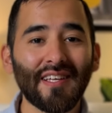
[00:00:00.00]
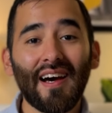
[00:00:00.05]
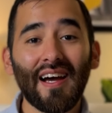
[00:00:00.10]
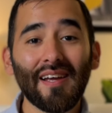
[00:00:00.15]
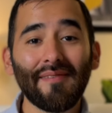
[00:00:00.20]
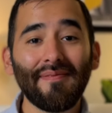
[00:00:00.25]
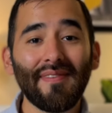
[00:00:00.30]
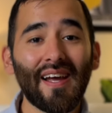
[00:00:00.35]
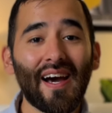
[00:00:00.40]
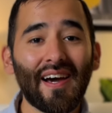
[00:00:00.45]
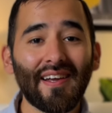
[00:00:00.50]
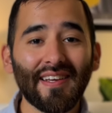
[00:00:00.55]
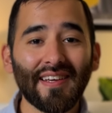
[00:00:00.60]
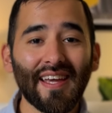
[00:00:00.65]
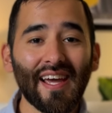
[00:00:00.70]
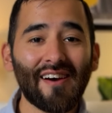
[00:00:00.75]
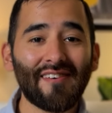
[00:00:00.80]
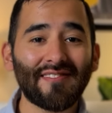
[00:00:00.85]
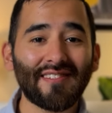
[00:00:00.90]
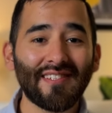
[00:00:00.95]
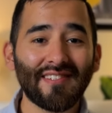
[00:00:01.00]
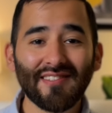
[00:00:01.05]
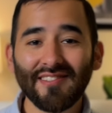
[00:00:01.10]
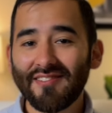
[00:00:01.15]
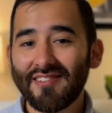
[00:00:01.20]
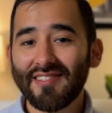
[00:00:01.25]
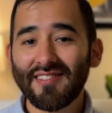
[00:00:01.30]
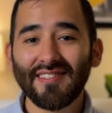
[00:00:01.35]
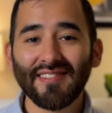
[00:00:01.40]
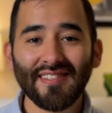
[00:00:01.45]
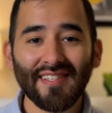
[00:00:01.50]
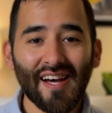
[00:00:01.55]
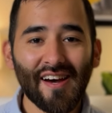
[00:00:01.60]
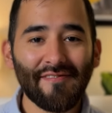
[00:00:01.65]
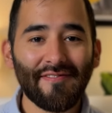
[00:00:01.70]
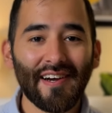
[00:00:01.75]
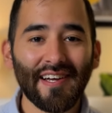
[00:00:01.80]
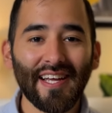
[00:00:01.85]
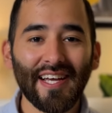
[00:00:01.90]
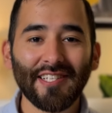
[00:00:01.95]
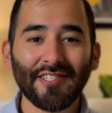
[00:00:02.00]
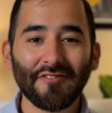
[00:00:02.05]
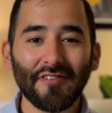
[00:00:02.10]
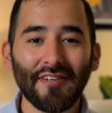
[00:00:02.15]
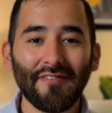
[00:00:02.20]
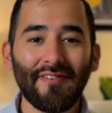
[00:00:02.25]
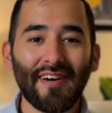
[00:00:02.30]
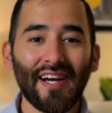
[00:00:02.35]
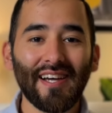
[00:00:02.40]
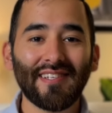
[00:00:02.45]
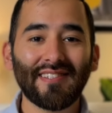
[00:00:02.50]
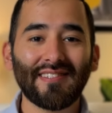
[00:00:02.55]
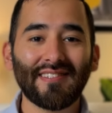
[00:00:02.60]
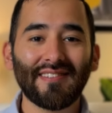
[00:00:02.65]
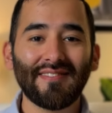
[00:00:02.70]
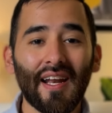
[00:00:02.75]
I am not an accountant, so this is not financial advice.